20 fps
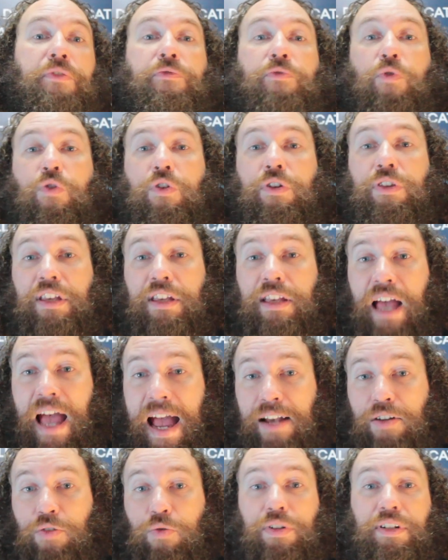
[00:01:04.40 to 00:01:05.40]
before the
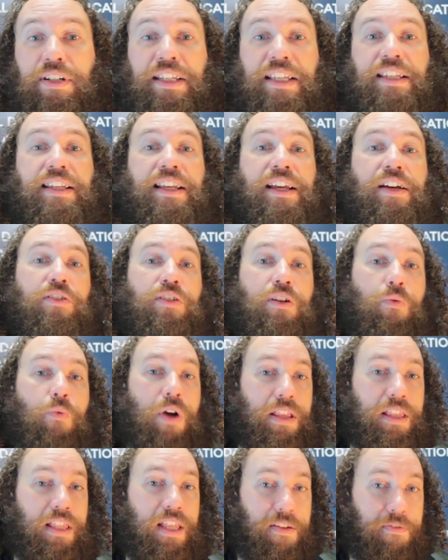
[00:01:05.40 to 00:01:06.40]
actual details are
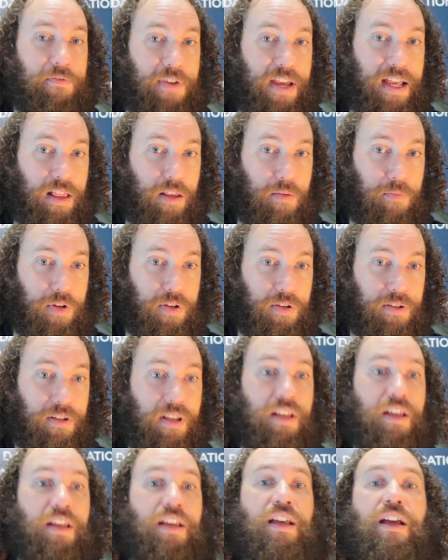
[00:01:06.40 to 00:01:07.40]
widely available.
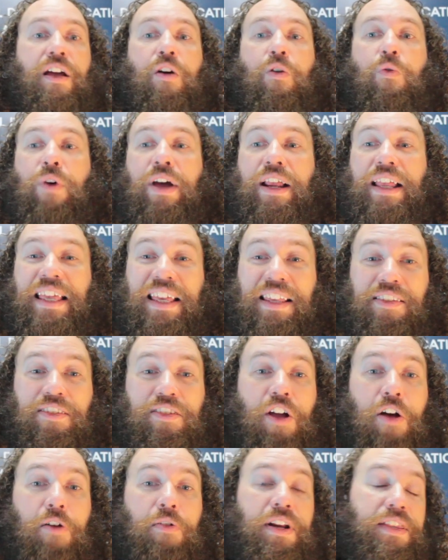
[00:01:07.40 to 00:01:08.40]
What is
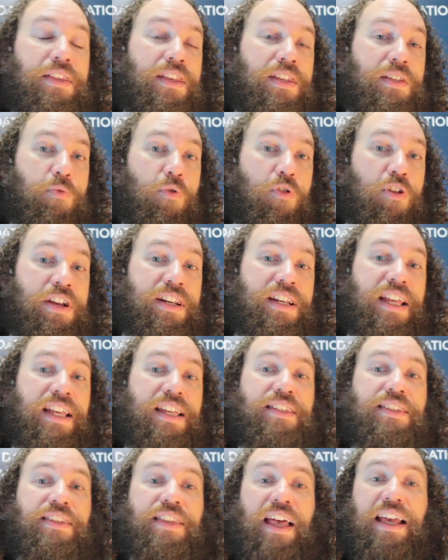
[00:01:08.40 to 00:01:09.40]
known at this point
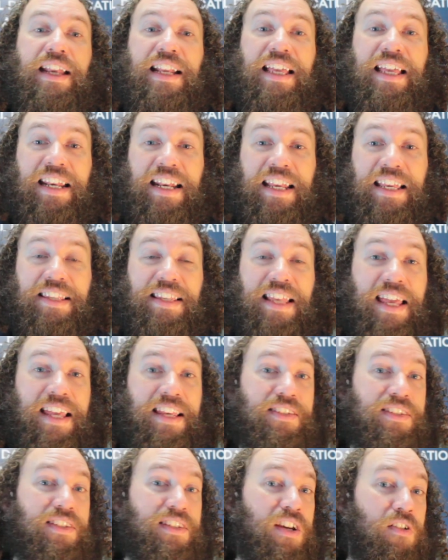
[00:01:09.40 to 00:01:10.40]
is that it is
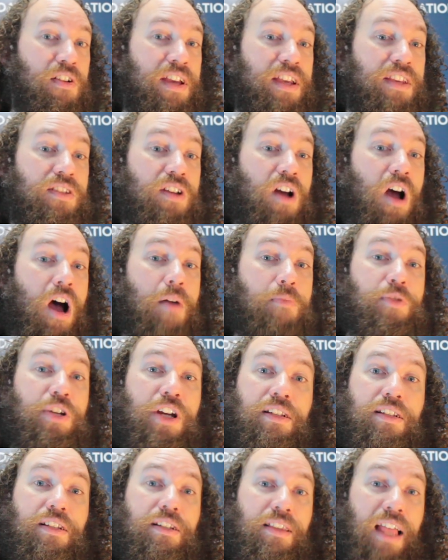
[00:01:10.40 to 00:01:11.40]
a serious
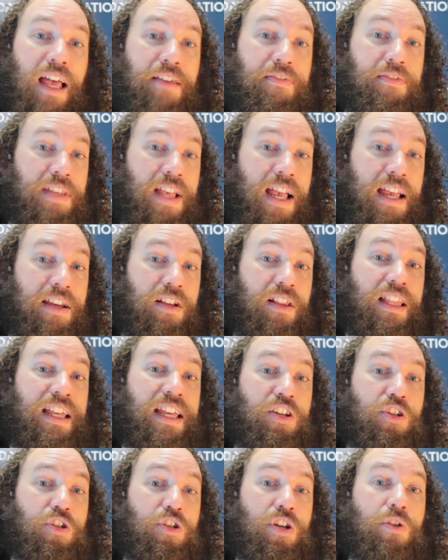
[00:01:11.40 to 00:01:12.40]
object lifecycle
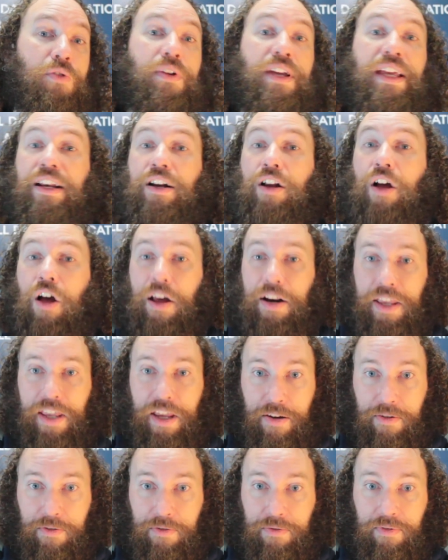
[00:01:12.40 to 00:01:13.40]
issue in
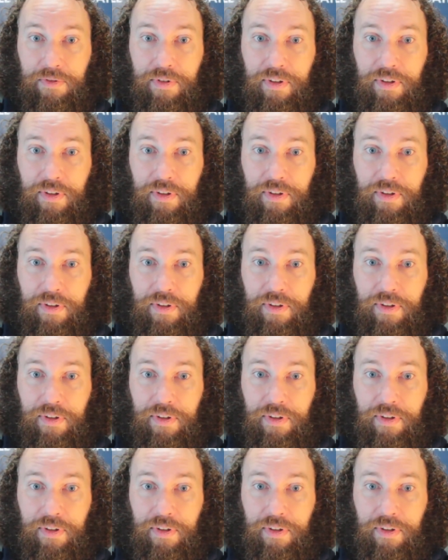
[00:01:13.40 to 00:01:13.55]
audio.